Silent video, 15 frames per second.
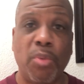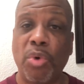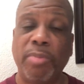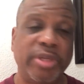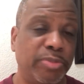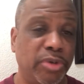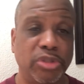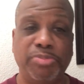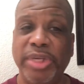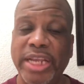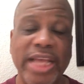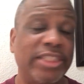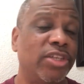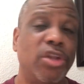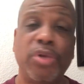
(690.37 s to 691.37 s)
a woman's supposed to be.
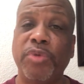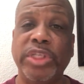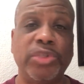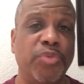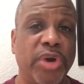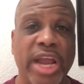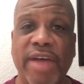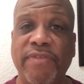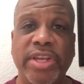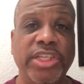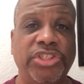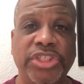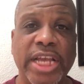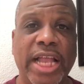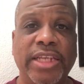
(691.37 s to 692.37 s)
That's the only reason we're having
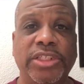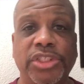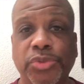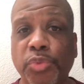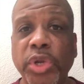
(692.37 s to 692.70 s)
these challenges.